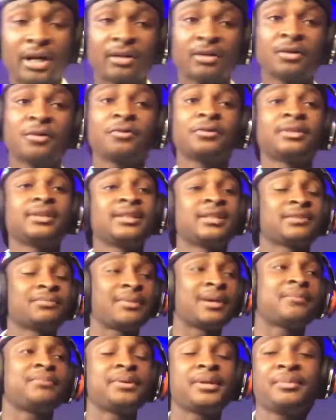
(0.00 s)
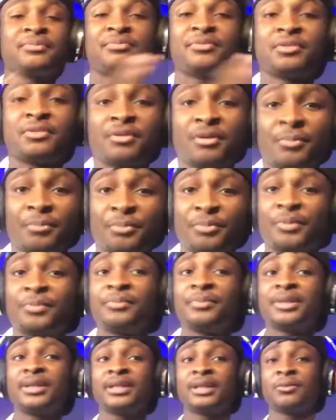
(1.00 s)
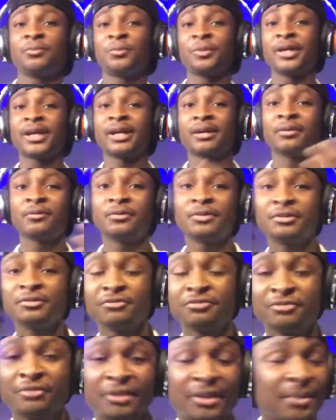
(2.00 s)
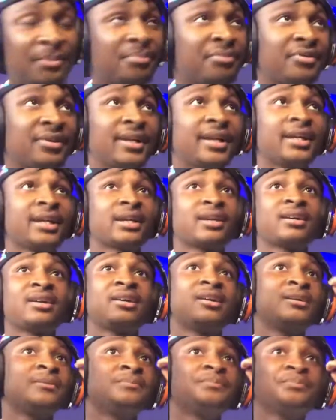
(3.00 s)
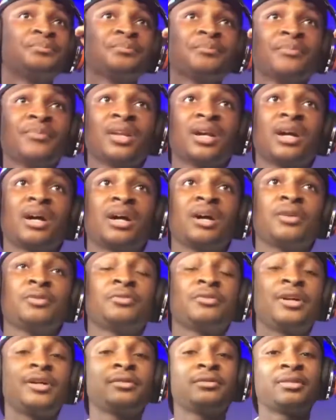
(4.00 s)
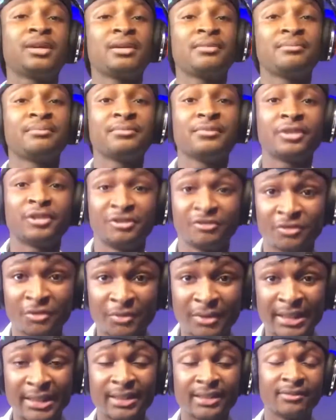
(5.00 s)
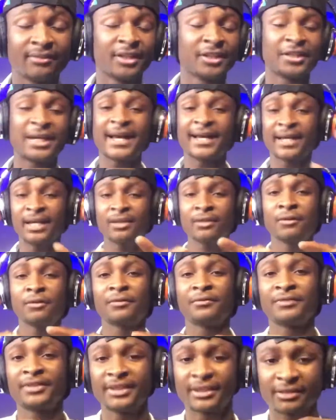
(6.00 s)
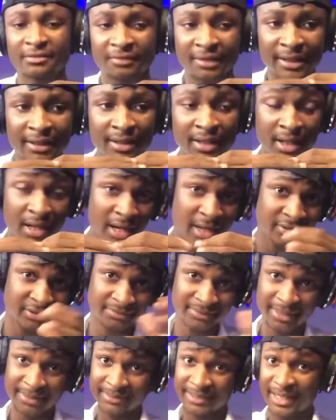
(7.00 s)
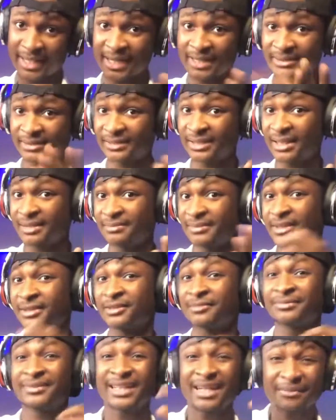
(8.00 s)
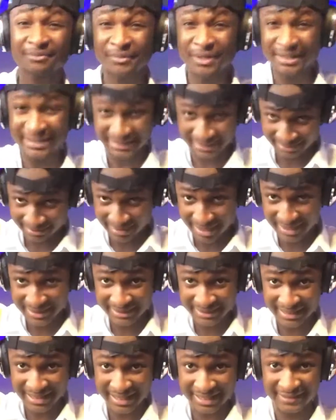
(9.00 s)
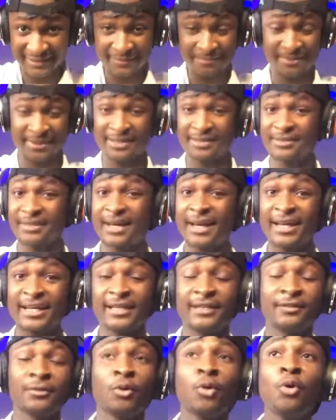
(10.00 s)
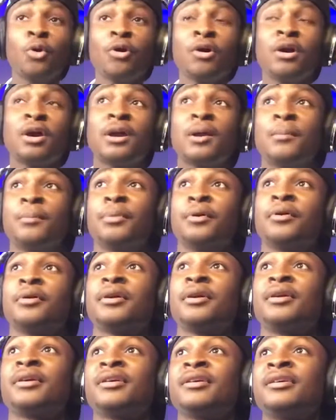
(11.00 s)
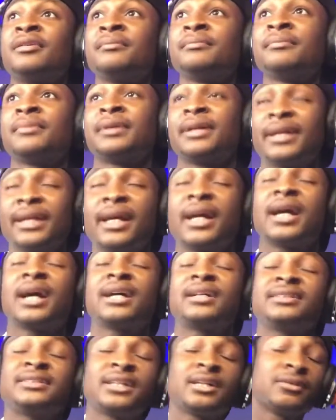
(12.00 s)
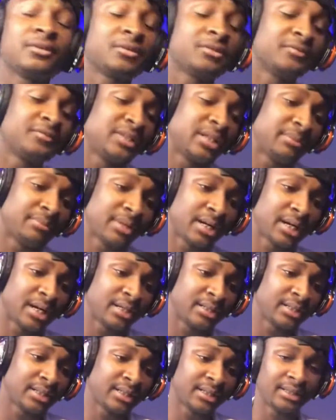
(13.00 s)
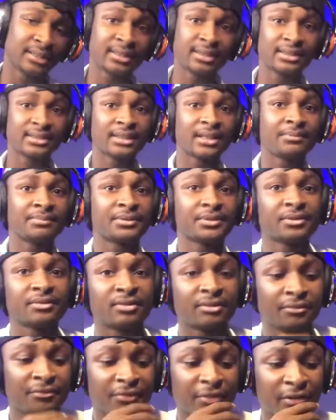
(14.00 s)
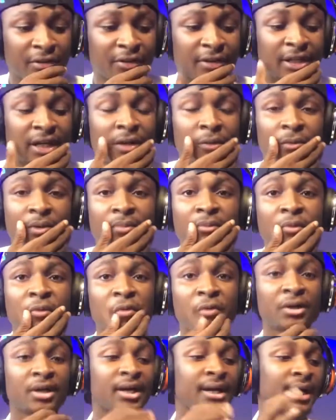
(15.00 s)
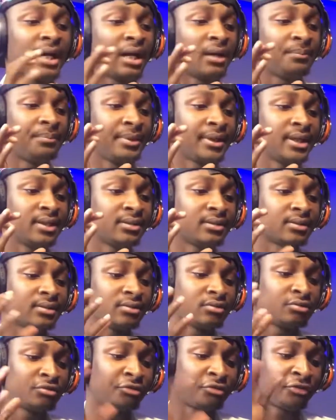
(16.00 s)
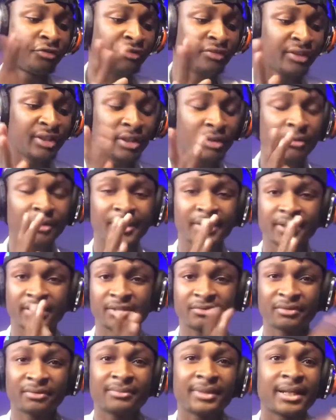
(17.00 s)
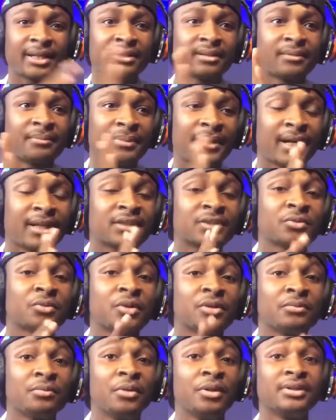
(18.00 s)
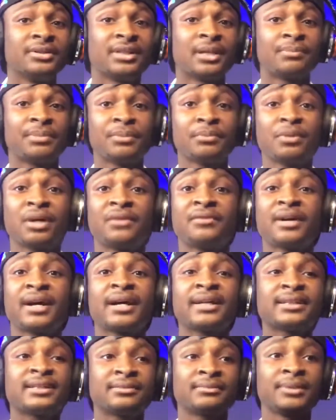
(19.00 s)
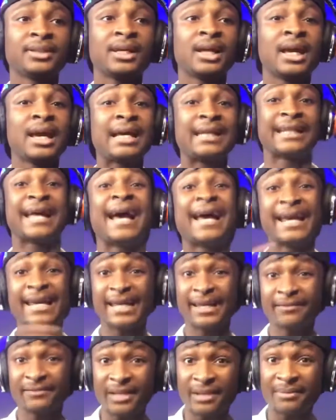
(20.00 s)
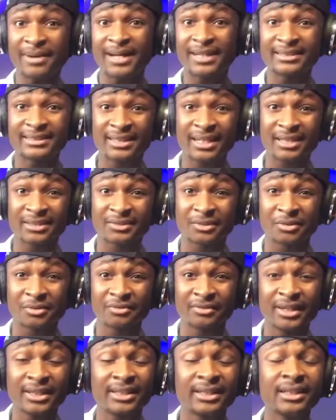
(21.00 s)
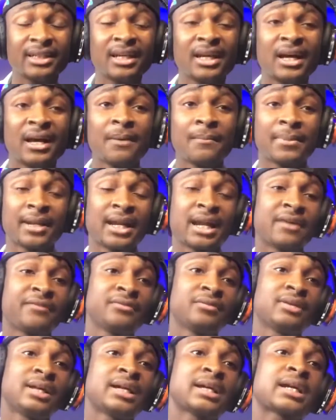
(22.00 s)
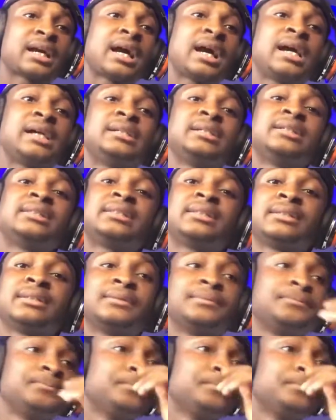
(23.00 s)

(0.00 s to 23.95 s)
along with this? My babe broke up with me. We are going through a break. How do I know I'm growing in the relationship? I get a lot of this, right? And sometimes I answer in it, sometimes I'm not in the right headspace, so I ignore. But yeah, I answer a lot of them. And in this episode of Figuring Out with Mo, I picked three questions from like the past 1 month that people have asked me that I gave them answers already, but then I feel like I need to